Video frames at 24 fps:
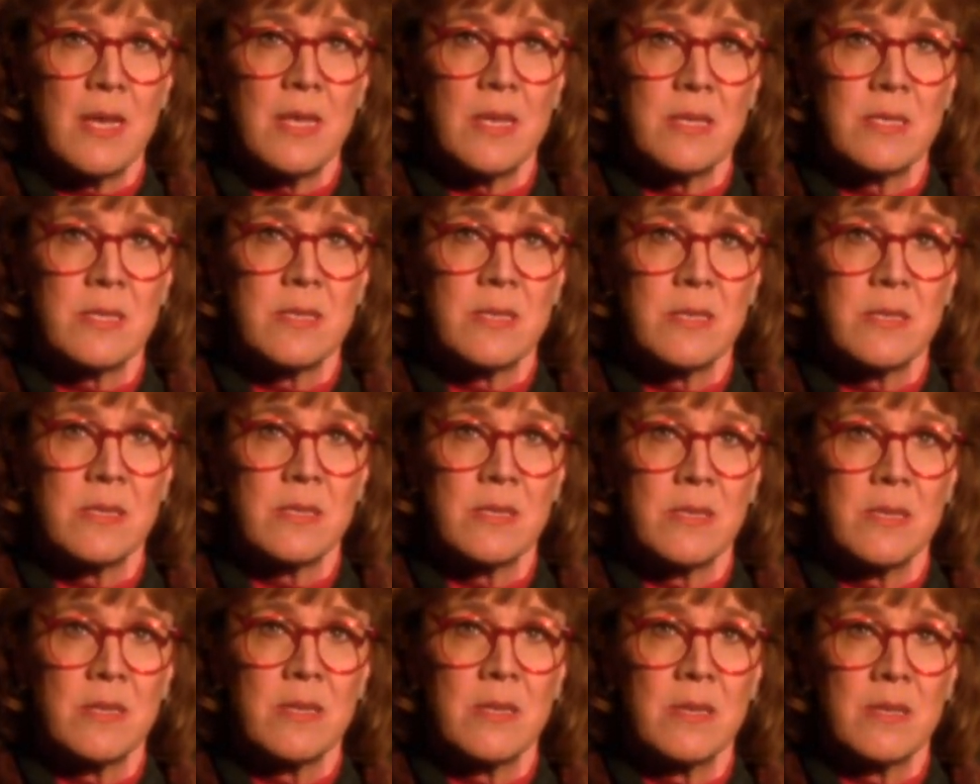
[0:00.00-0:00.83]
us?
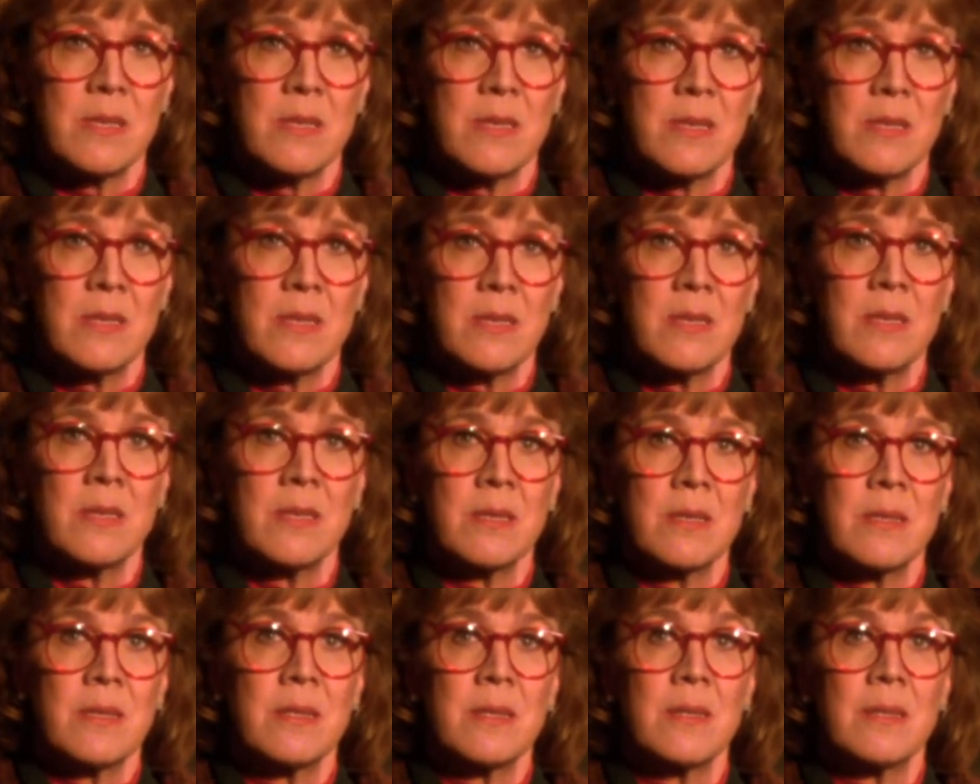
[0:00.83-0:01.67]

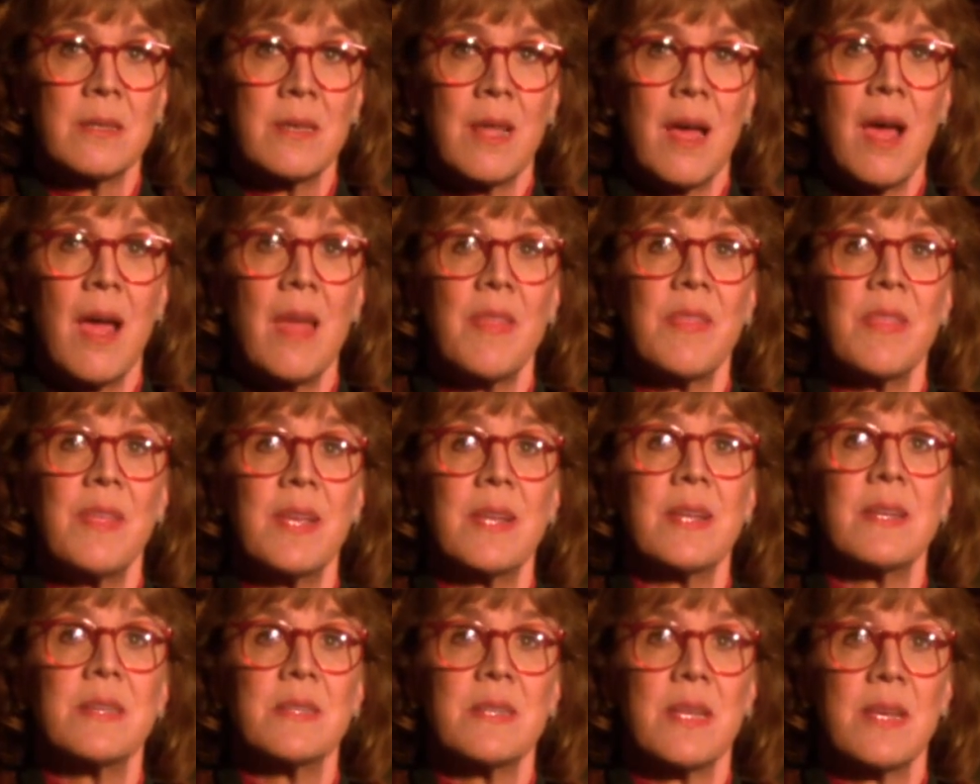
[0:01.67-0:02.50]
I
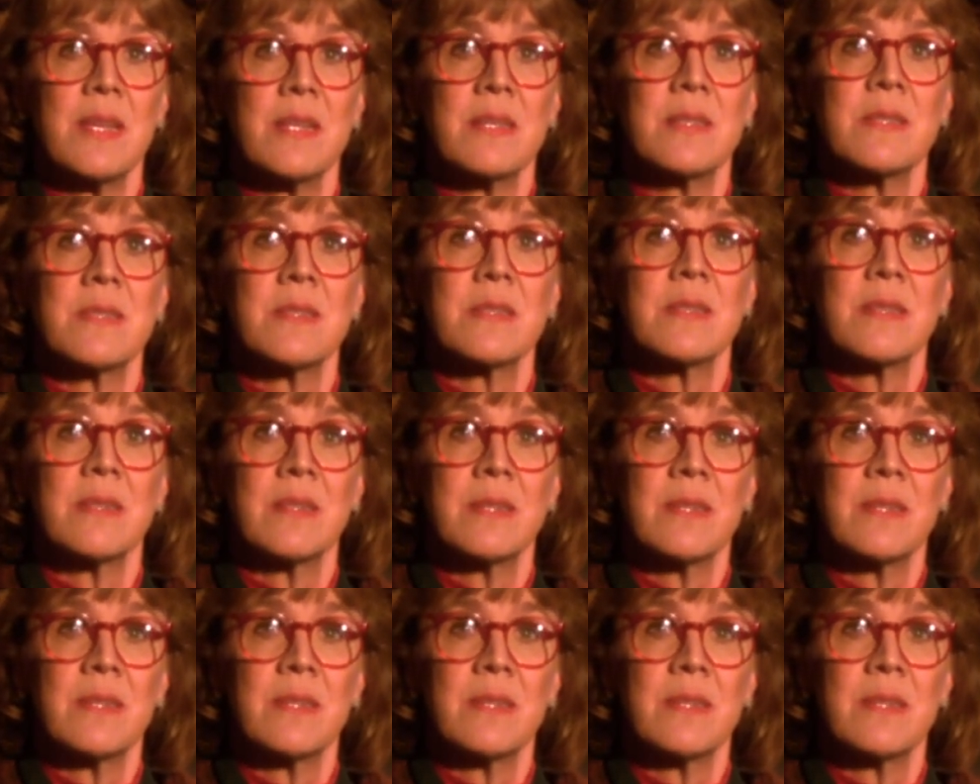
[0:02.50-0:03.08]
think it does.